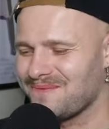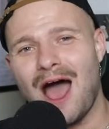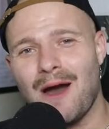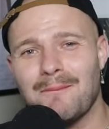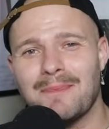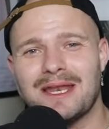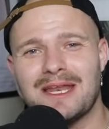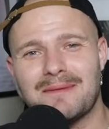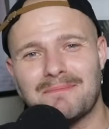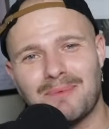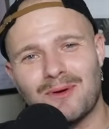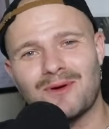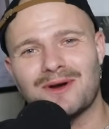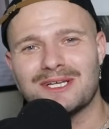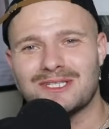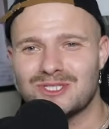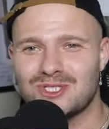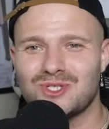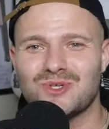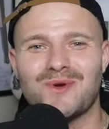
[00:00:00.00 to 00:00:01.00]
how many
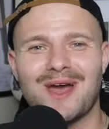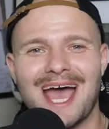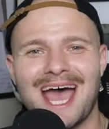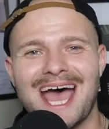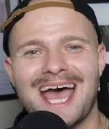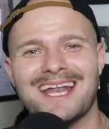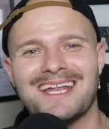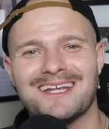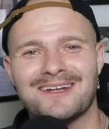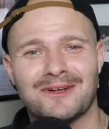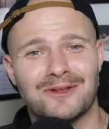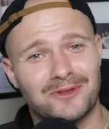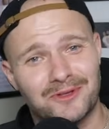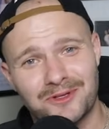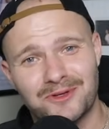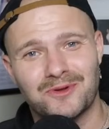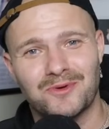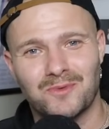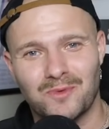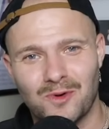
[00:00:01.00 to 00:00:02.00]
points you had in a
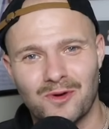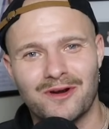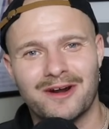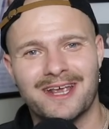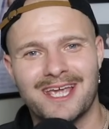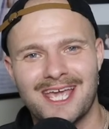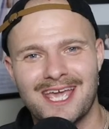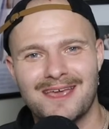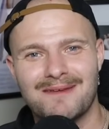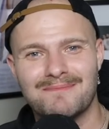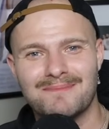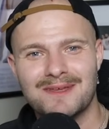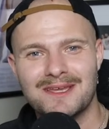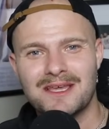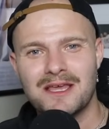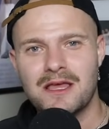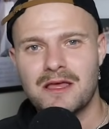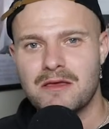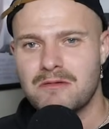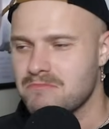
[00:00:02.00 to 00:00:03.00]
little war game,
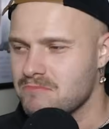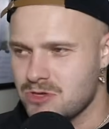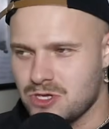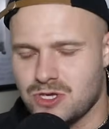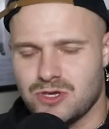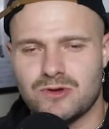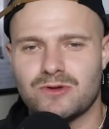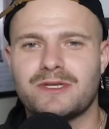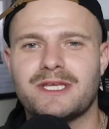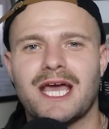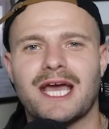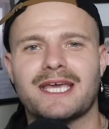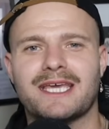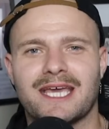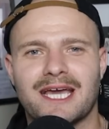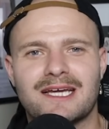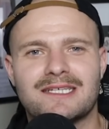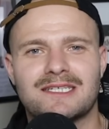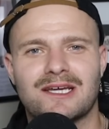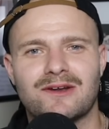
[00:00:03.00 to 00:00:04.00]
you'd get
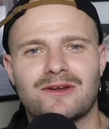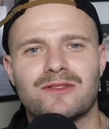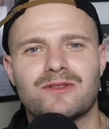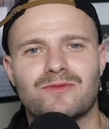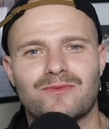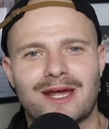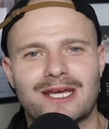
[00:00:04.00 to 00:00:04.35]
kicked out of the